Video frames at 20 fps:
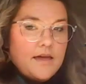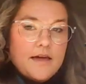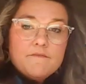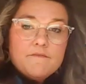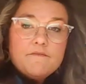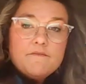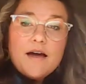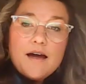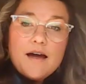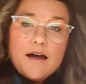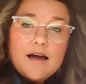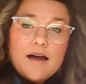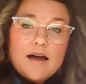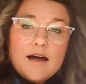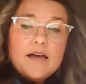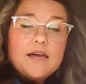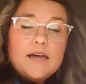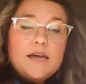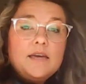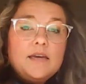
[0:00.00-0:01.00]
Have
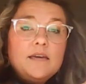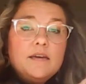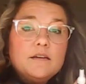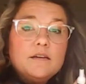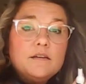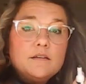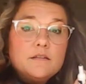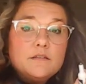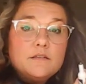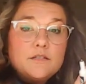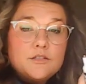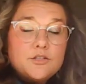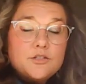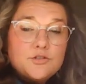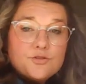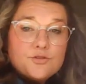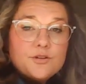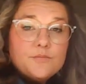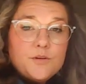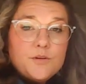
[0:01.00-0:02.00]
I
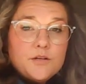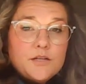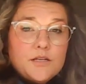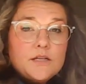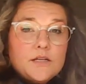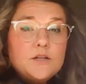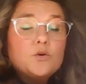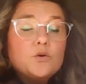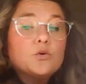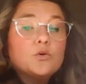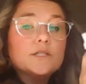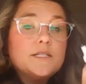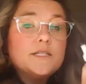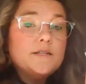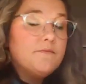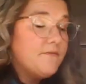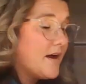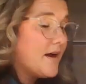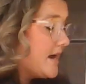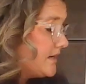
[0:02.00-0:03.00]
distributed or
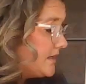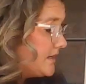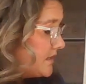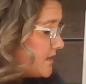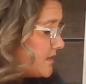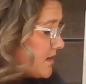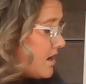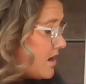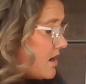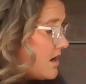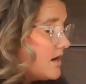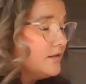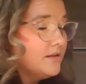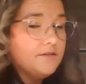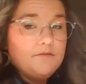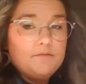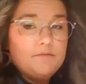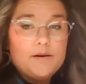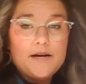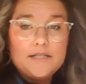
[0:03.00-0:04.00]
divided
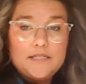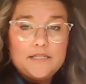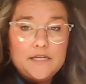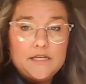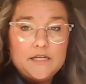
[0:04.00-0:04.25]
all of my